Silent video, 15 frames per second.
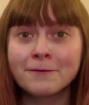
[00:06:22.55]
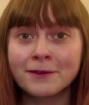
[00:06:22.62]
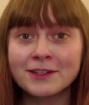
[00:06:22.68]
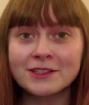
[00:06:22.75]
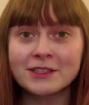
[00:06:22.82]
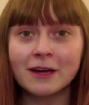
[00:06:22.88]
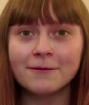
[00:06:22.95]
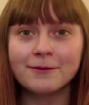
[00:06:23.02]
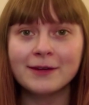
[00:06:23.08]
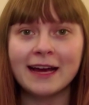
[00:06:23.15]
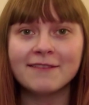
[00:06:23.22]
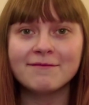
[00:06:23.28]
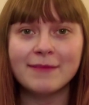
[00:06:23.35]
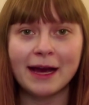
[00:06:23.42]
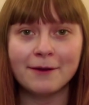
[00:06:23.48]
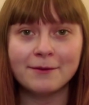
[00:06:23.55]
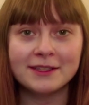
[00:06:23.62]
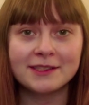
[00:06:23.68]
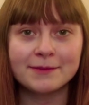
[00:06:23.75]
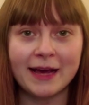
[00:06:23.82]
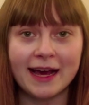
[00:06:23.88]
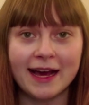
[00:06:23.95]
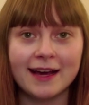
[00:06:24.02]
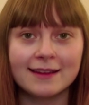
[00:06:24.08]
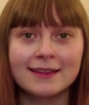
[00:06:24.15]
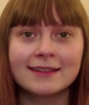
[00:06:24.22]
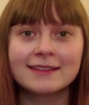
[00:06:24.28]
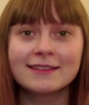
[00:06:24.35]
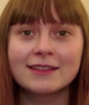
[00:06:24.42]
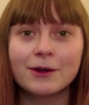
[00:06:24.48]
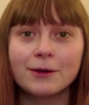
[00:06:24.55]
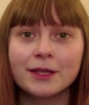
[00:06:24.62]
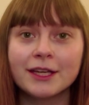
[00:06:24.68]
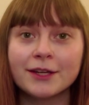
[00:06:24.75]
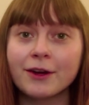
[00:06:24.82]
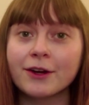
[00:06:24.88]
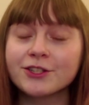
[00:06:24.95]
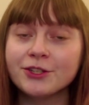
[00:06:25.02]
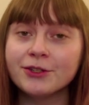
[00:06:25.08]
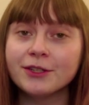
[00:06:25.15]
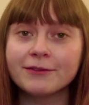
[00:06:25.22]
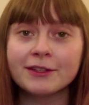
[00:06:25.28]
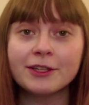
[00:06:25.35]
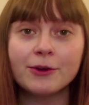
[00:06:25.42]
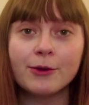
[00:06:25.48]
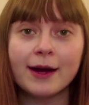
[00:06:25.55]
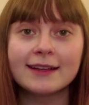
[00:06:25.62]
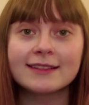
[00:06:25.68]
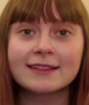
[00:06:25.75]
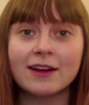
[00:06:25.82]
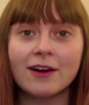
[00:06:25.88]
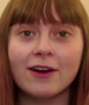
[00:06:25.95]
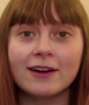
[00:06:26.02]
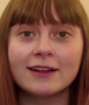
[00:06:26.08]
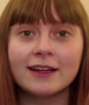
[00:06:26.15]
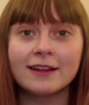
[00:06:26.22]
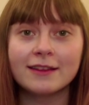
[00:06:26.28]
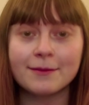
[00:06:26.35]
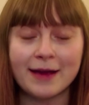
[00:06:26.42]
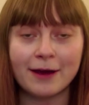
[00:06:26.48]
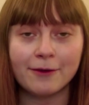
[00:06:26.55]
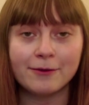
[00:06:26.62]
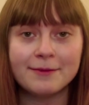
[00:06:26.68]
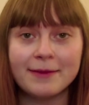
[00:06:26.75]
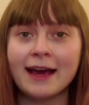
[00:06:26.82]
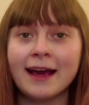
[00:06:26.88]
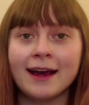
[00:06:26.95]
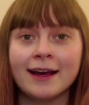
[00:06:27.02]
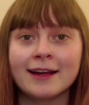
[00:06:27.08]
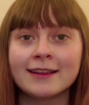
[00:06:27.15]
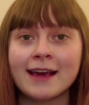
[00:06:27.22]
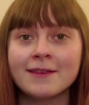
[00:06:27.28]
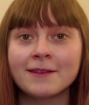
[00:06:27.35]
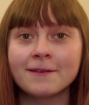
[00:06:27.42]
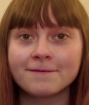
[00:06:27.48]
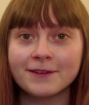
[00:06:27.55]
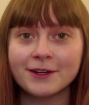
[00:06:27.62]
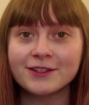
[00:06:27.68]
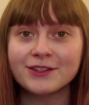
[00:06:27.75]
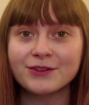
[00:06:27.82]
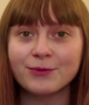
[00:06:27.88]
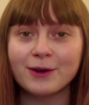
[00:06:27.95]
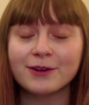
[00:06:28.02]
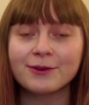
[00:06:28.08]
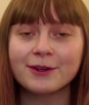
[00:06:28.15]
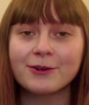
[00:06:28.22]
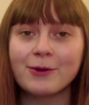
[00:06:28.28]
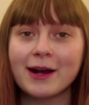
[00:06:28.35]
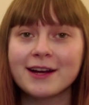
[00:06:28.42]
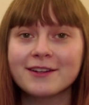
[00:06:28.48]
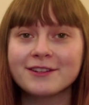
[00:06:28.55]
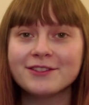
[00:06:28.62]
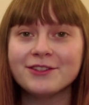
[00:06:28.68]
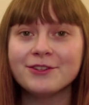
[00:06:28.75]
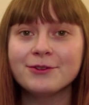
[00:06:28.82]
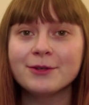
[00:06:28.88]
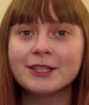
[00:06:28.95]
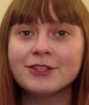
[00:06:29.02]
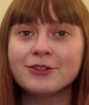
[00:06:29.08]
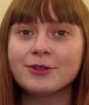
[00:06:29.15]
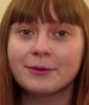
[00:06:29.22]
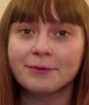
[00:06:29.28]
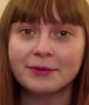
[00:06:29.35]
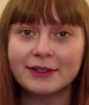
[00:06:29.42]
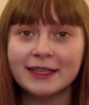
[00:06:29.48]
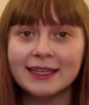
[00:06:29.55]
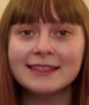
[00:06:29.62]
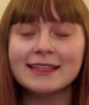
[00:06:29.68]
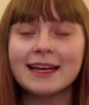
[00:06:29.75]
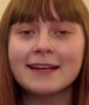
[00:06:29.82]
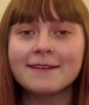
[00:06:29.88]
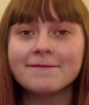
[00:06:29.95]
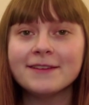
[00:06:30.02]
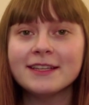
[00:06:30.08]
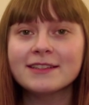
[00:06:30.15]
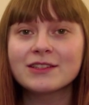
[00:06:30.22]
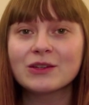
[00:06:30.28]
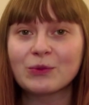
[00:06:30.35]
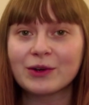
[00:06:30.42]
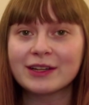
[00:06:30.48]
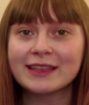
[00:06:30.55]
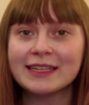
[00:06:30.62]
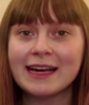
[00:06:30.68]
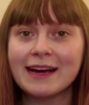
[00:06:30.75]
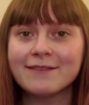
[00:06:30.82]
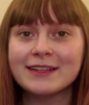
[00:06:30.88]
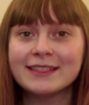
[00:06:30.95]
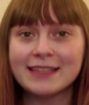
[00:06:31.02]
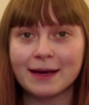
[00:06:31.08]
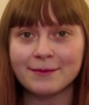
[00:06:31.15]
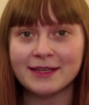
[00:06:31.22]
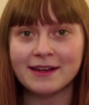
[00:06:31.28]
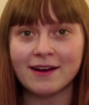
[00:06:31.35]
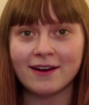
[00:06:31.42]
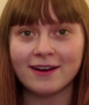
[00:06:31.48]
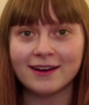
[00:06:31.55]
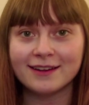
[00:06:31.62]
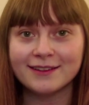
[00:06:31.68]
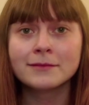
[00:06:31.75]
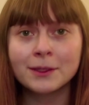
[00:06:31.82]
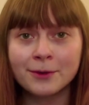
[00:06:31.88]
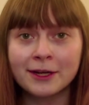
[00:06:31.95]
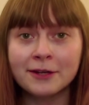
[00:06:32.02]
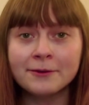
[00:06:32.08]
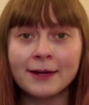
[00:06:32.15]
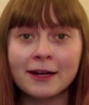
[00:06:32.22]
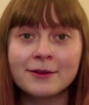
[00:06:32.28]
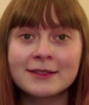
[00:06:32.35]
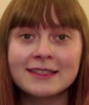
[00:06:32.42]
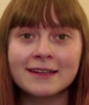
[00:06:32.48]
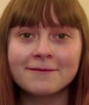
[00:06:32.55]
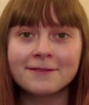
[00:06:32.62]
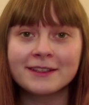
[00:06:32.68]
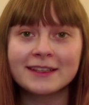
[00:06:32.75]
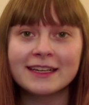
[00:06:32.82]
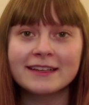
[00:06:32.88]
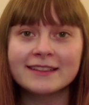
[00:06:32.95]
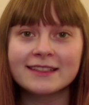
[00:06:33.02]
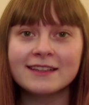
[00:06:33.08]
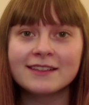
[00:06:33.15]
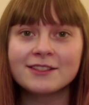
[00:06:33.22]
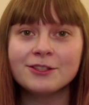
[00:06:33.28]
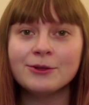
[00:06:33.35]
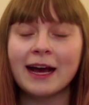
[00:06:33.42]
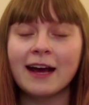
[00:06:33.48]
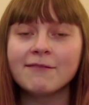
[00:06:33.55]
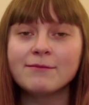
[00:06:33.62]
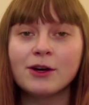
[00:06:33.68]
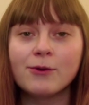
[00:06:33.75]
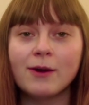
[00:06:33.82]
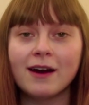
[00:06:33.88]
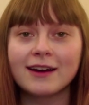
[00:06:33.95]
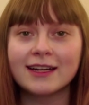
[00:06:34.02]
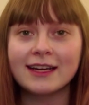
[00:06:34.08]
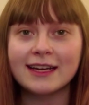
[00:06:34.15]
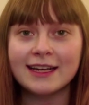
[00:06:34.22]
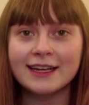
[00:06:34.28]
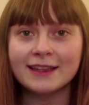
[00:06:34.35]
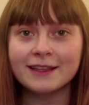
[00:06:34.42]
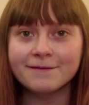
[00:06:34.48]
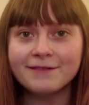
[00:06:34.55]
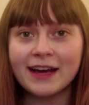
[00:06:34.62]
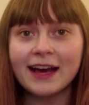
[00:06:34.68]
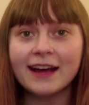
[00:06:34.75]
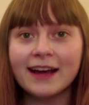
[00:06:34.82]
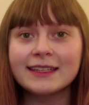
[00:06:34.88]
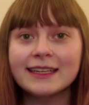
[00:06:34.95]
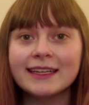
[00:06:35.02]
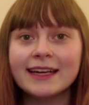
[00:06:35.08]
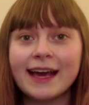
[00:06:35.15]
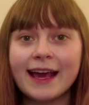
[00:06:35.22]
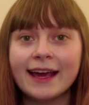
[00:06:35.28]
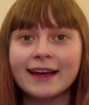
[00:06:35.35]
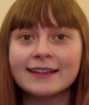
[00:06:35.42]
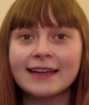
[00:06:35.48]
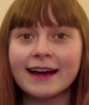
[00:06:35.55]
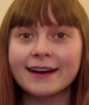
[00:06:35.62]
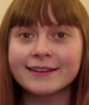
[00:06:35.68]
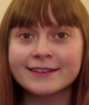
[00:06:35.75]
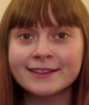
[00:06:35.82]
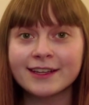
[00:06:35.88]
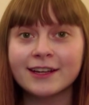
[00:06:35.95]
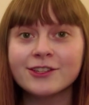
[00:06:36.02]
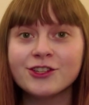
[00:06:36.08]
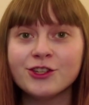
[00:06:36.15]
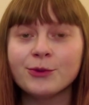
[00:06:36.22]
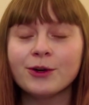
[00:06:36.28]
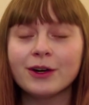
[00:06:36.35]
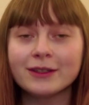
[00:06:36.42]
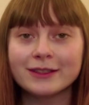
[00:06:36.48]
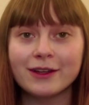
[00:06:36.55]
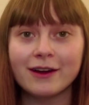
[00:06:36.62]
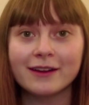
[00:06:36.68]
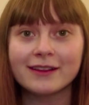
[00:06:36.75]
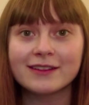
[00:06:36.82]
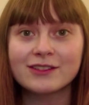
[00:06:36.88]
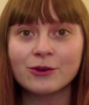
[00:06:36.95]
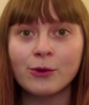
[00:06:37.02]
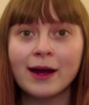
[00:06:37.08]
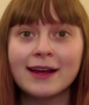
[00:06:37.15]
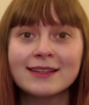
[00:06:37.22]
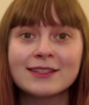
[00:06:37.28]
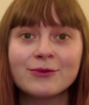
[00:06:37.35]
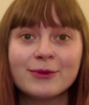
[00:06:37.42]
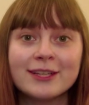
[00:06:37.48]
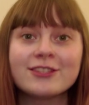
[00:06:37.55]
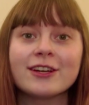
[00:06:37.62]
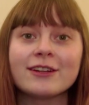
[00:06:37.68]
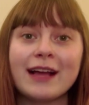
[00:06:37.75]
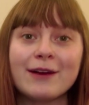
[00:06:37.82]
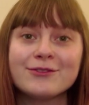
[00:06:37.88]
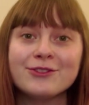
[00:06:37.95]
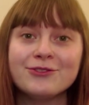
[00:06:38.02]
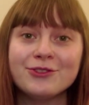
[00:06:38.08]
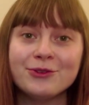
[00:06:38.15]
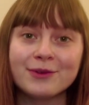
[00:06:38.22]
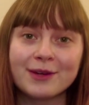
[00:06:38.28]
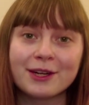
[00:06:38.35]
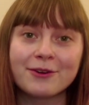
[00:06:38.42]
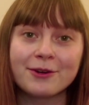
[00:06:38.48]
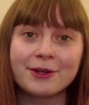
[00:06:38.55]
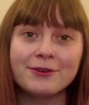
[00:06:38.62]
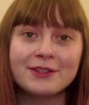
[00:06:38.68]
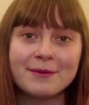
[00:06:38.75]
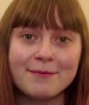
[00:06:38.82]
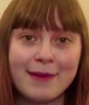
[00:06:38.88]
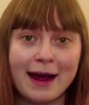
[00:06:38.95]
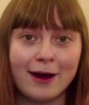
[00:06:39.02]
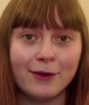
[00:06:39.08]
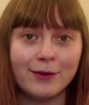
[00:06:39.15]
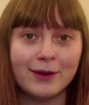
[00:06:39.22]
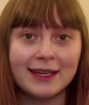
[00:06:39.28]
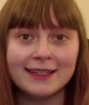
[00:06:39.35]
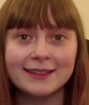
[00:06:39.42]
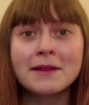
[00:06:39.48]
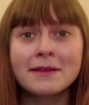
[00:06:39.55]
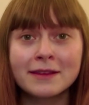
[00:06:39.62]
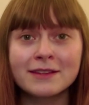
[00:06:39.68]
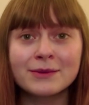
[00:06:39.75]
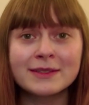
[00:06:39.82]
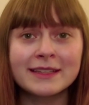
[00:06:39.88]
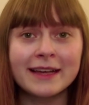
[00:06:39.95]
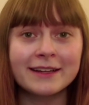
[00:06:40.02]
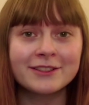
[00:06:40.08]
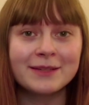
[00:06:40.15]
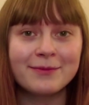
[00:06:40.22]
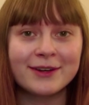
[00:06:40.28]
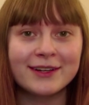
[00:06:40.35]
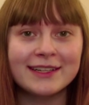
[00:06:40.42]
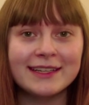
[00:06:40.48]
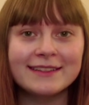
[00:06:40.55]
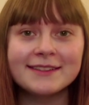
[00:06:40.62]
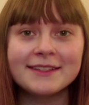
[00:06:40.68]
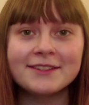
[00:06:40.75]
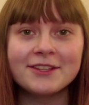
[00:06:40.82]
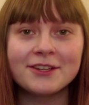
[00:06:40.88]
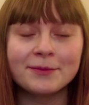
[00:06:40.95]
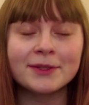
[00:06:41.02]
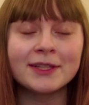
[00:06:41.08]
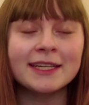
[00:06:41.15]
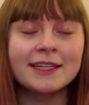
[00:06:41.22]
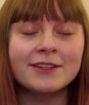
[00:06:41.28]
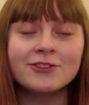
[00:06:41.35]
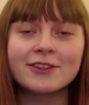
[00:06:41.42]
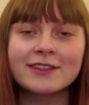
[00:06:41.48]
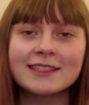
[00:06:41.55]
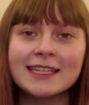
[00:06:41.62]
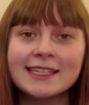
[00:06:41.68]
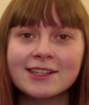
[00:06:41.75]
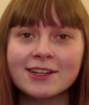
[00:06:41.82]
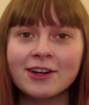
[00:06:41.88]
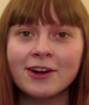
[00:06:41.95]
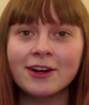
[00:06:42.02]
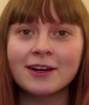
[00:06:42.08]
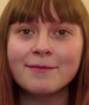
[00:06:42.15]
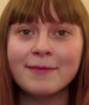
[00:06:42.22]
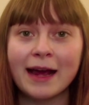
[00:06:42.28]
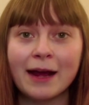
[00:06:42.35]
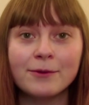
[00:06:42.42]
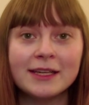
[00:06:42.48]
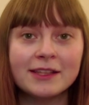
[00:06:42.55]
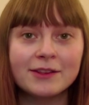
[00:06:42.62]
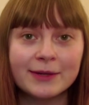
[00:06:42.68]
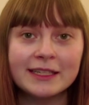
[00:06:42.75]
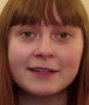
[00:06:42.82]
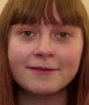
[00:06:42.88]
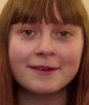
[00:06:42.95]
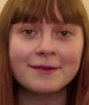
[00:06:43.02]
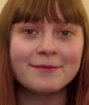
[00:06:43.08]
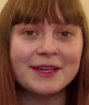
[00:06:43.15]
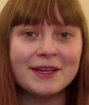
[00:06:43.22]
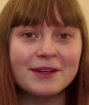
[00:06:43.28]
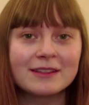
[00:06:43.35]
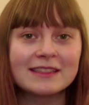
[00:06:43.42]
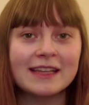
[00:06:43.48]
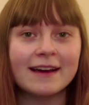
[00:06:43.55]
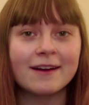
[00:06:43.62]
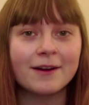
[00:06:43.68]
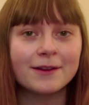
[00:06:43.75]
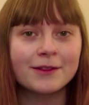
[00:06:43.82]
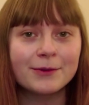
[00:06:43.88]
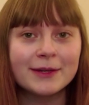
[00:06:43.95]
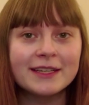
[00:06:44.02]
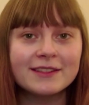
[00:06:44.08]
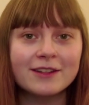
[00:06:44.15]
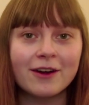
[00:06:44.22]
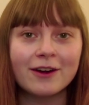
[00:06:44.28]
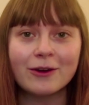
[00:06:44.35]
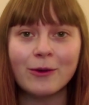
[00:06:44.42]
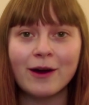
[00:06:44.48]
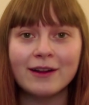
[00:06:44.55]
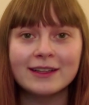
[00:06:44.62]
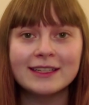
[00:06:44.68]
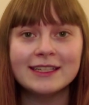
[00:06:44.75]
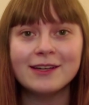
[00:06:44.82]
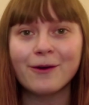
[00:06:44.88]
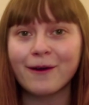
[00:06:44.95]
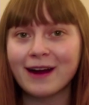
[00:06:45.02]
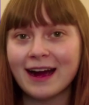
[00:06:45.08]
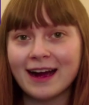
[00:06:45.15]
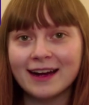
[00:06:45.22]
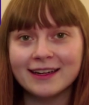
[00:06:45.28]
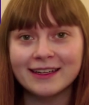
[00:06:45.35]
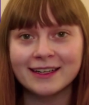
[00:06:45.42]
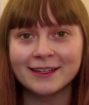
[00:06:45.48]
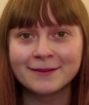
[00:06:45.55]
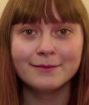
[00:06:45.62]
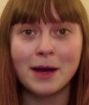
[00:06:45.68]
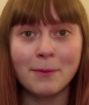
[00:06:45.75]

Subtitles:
First off, we have Maui's path. So there are 2 different quests on the Maui path, and the first one requires you to complete a feast worthy of a demigod. The prerequisite for this is to have Moana in the valley, and as such you will unlock this quest, which allows you to recruit Maui. This one's actually pretty easy to complete. You just need to cook Maui 3 different meals that are 3-star quality or higher.